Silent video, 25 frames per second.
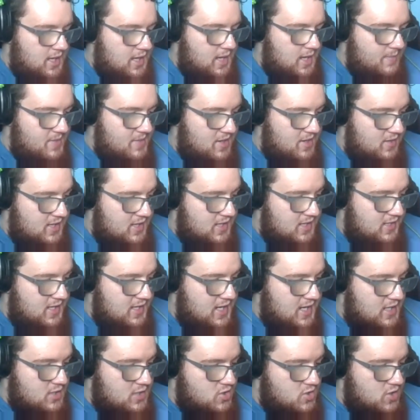about
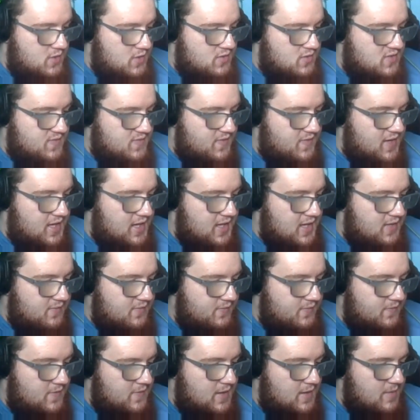Indiana Jones
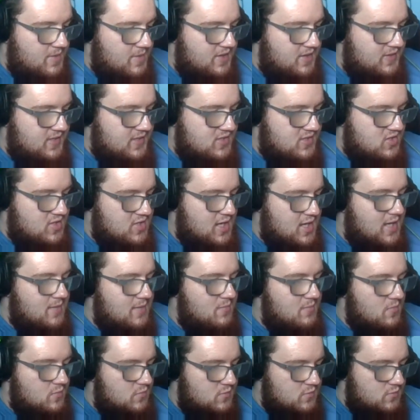5, about these
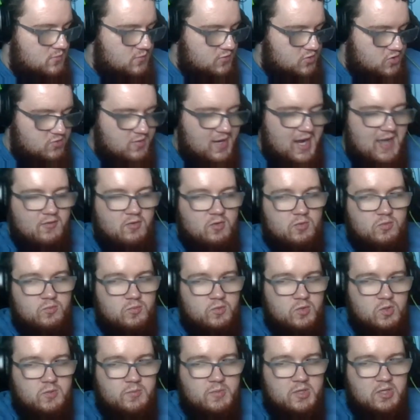time
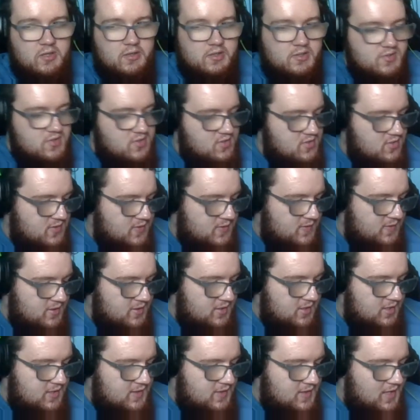travel rumors
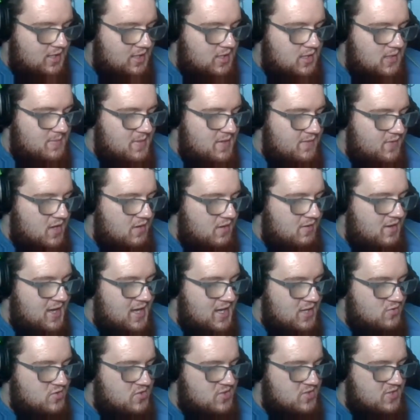that could be
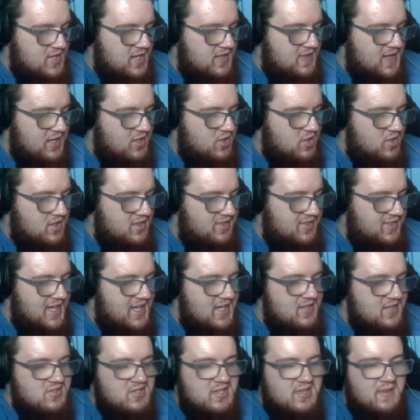very interesting. That could
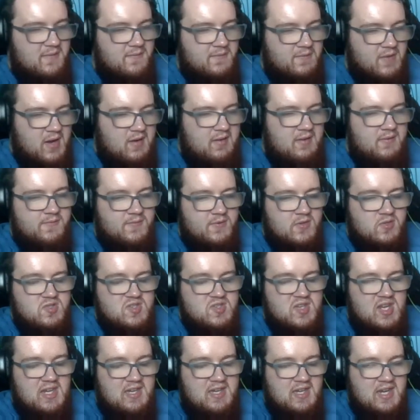lead to the very
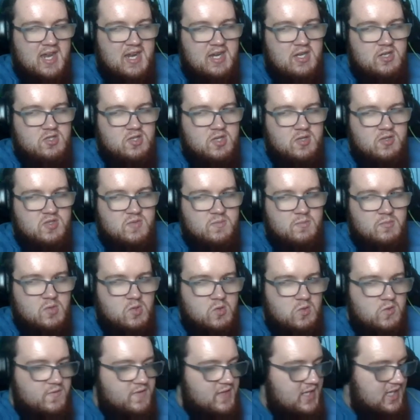first Indiana Jones
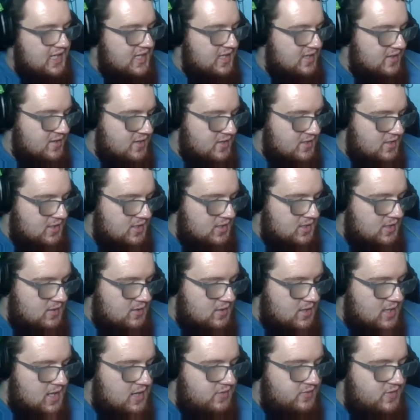movie
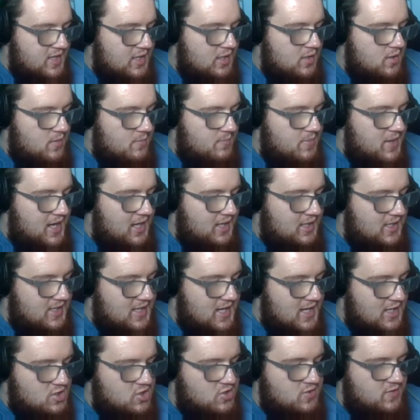if they go back
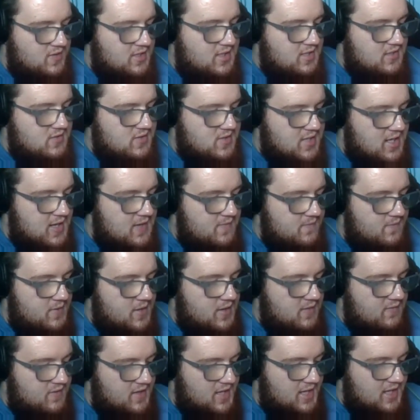and actually in time
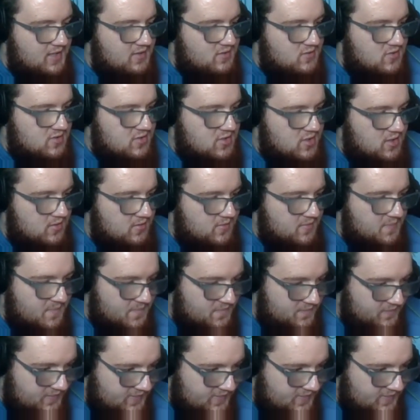of that. So